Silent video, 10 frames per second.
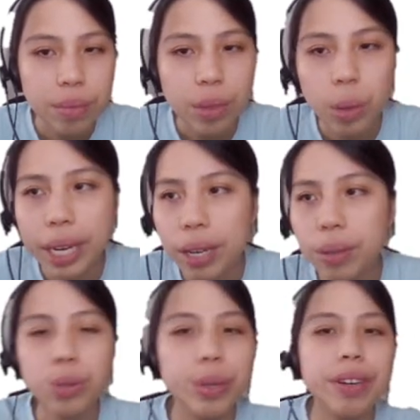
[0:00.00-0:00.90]
Okay, lor,
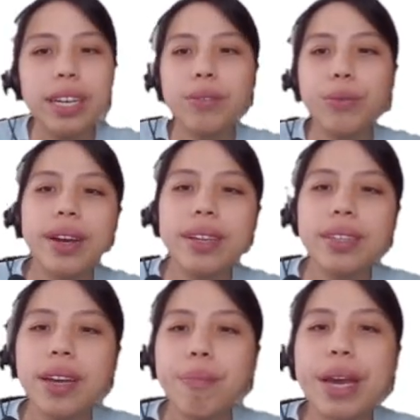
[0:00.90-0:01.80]
so we write we write
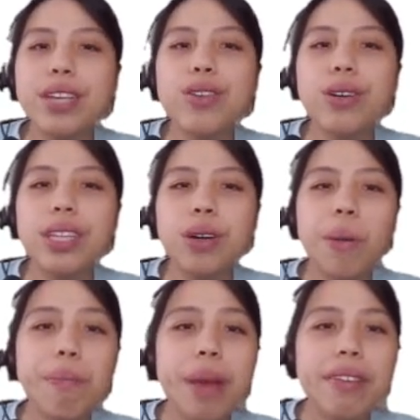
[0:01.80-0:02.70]
based on the
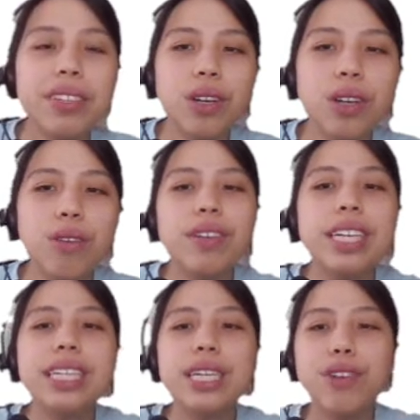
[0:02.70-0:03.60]
comparison of
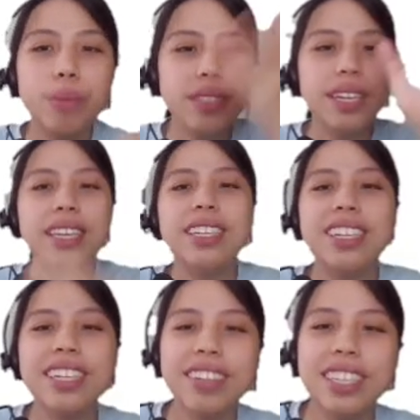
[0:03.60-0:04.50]
linear form. This is a
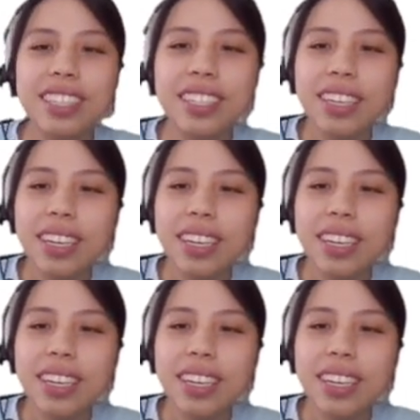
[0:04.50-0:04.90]
linear equation.